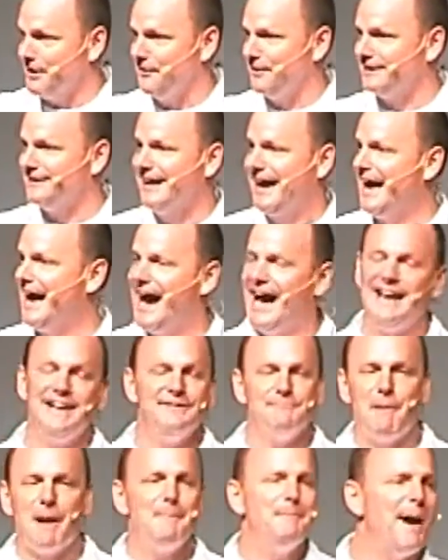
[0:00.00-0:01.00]
You know, I
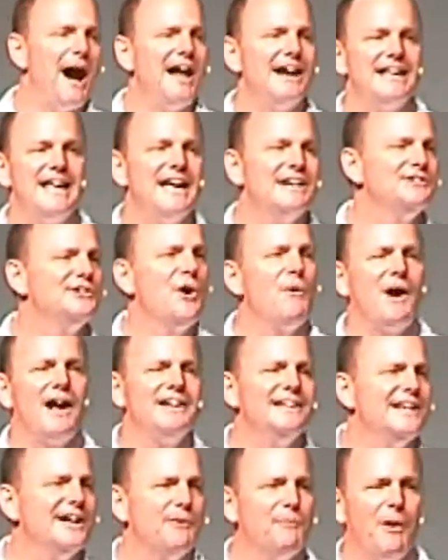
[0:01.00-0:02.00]
didn't. My body had no
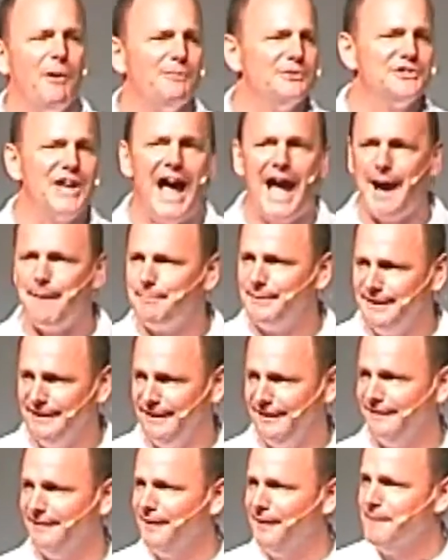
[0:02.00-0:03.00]
idea what was
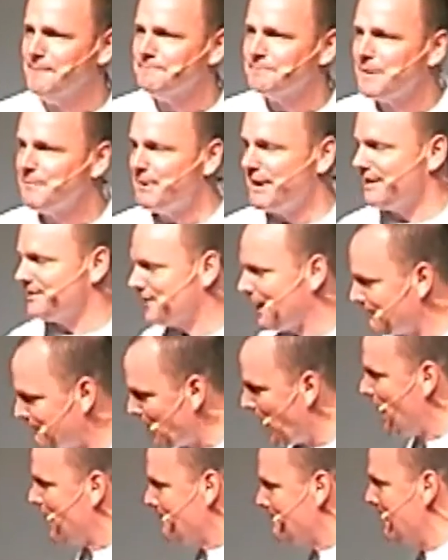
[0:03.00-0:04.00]
happening. But as I
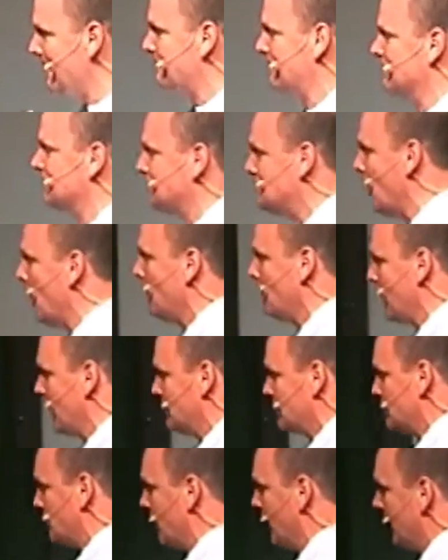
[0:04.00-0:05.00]
thought about this
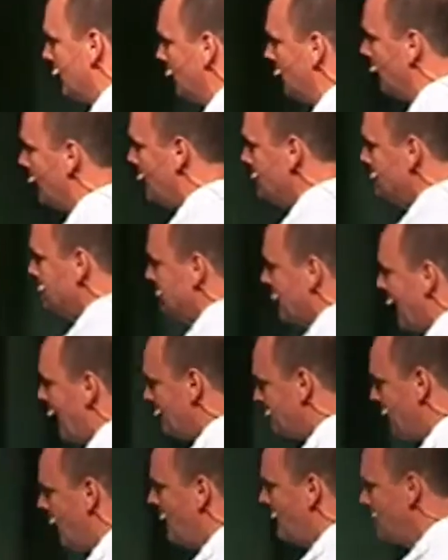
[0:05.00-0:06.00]
donut trail,
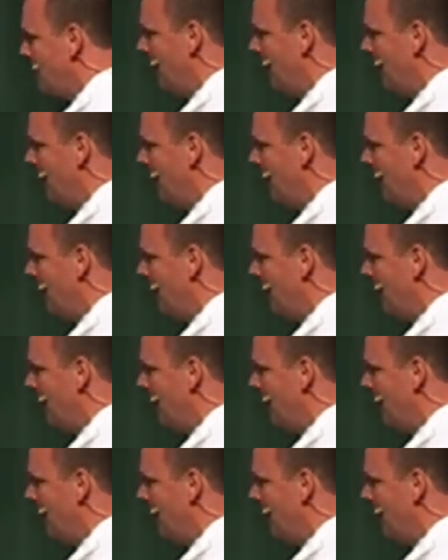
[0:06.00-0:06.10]
I thought